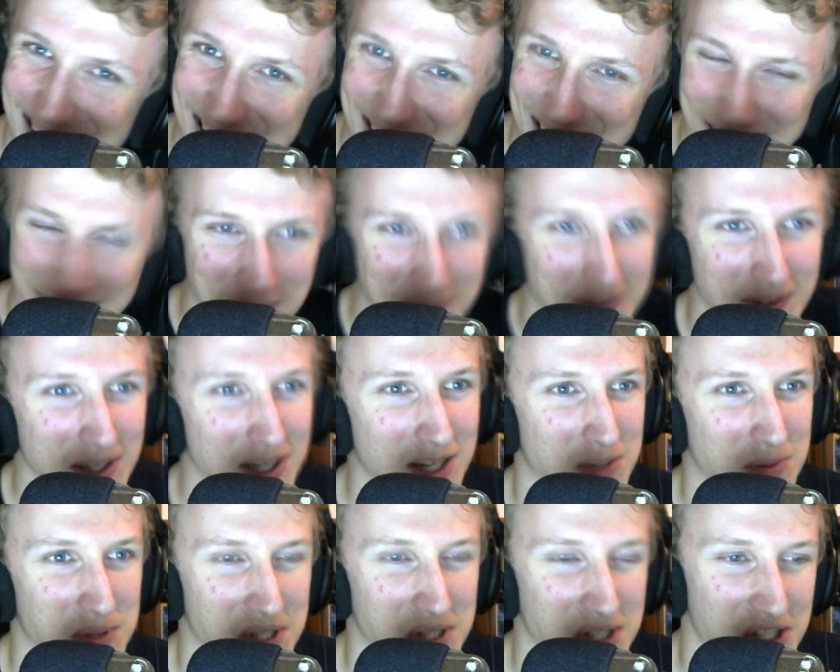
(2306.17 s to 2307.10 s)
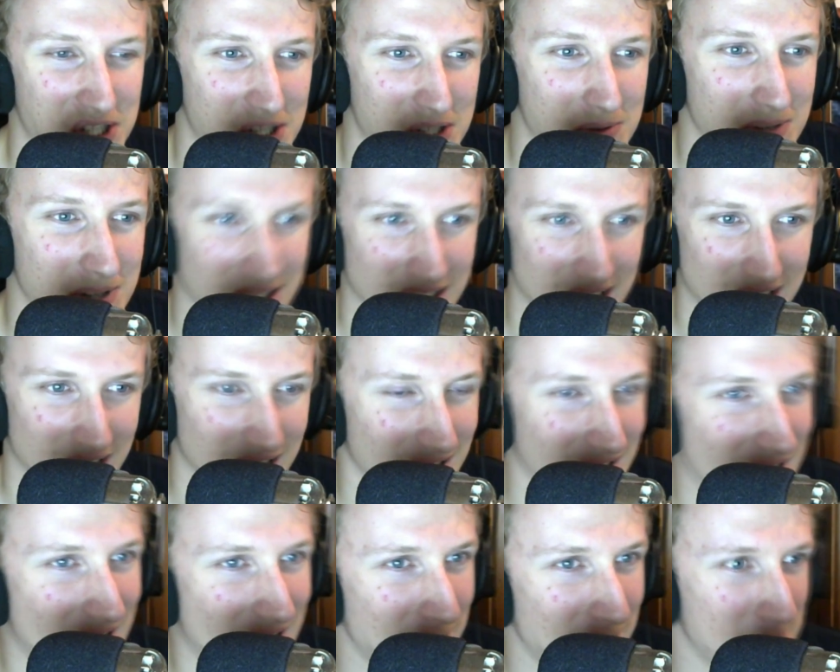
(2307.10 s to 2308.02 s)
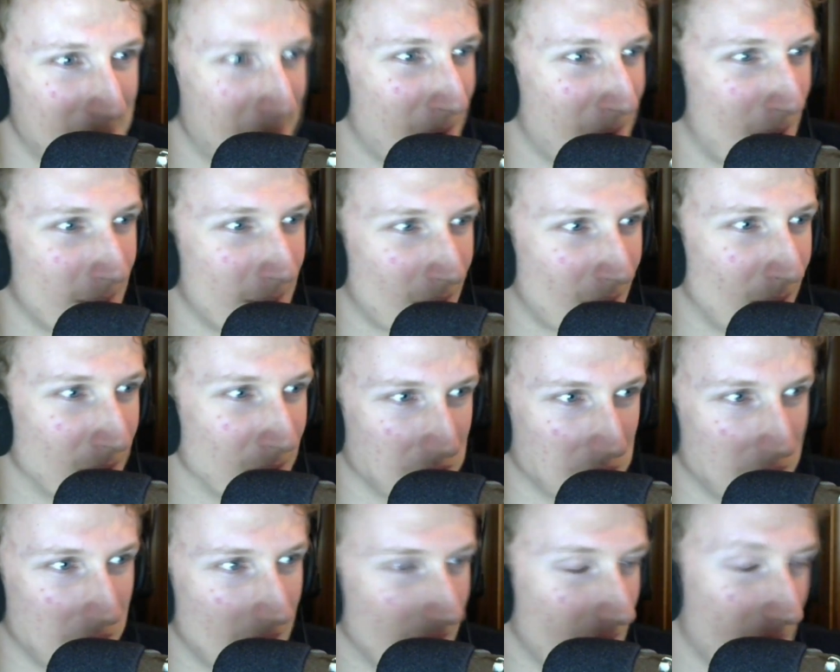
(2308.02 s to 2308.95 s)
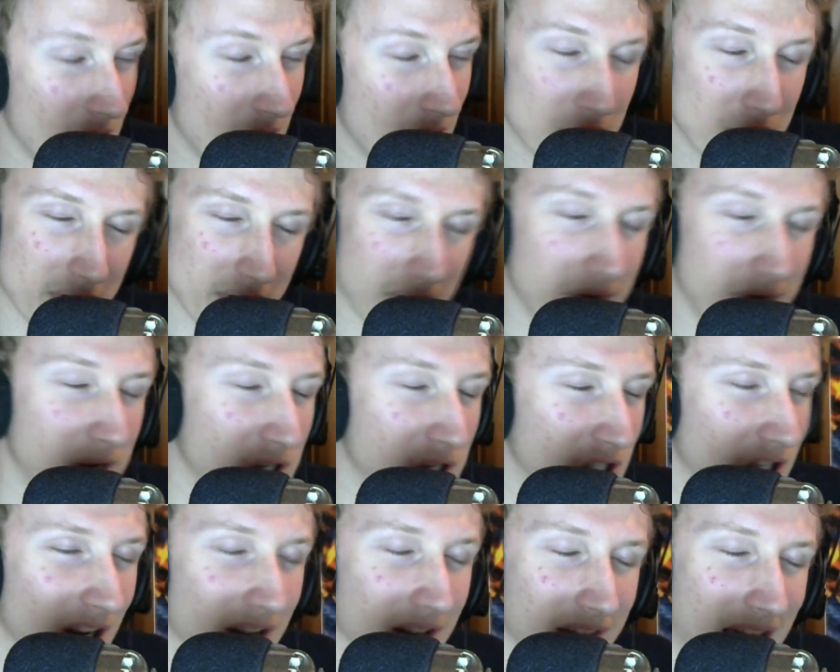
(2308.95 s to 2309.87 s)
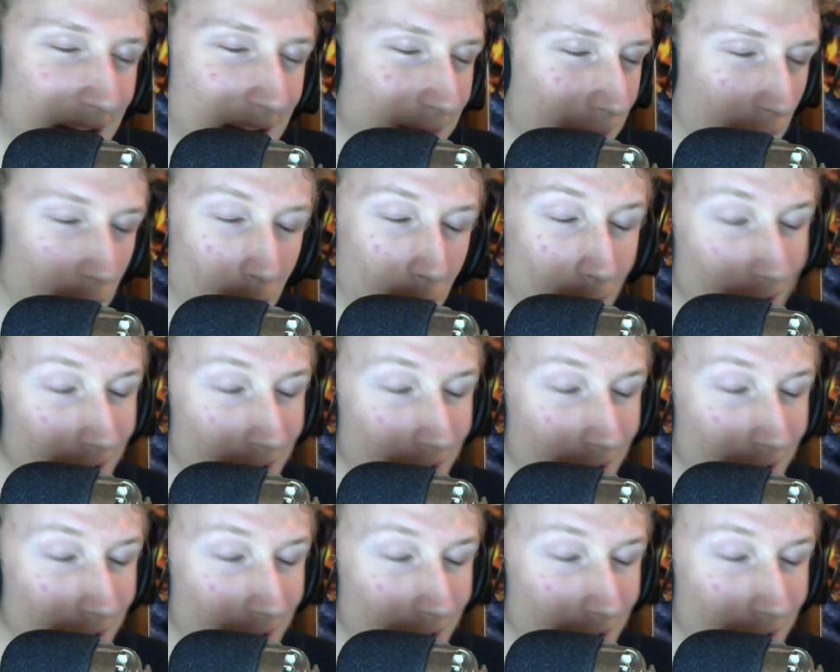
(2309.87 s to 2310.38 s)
the finish was exquisite. Have your five goals, Aguero. I'd rather finish like that for one.